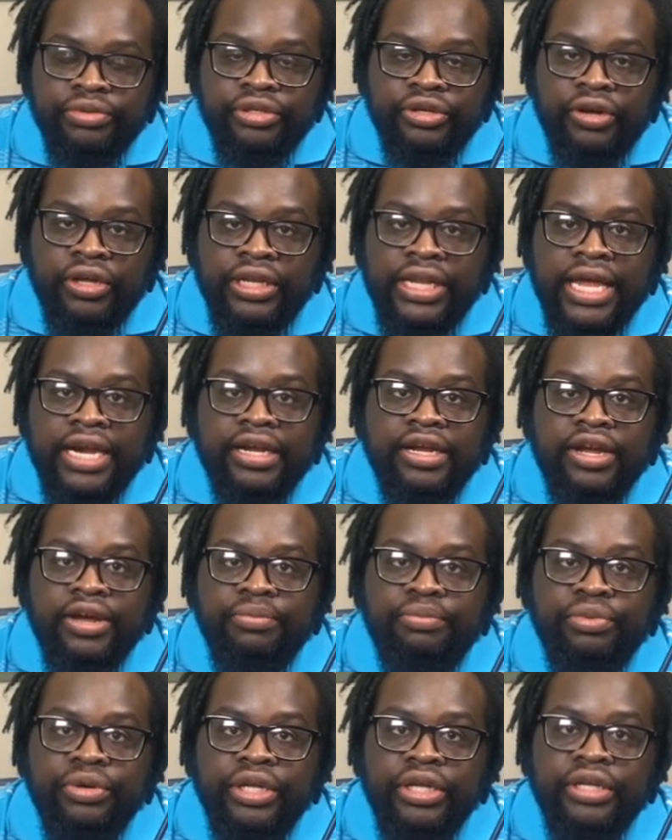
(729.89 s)
So a lot of
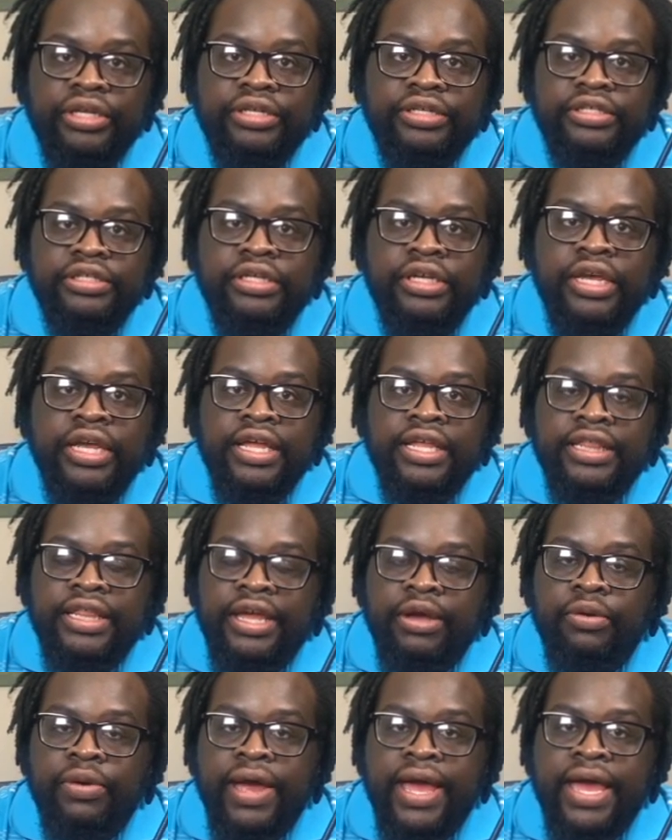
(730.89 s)
companies,
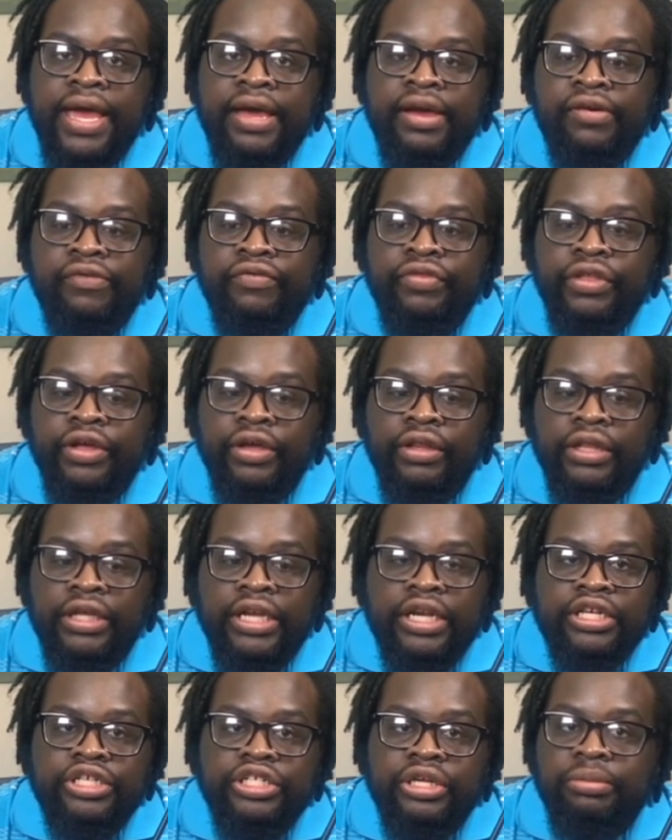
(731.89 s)
they will have their
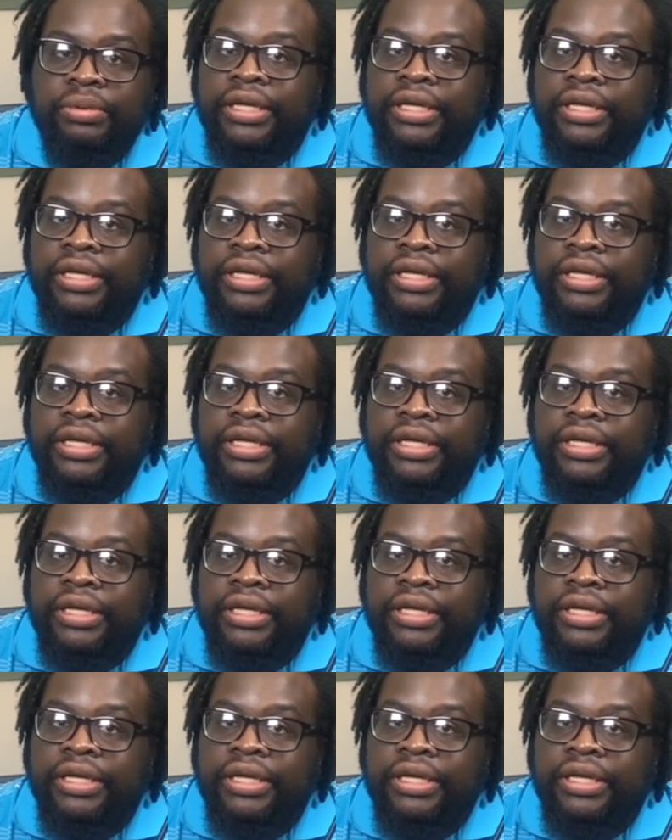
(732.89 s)
leadership,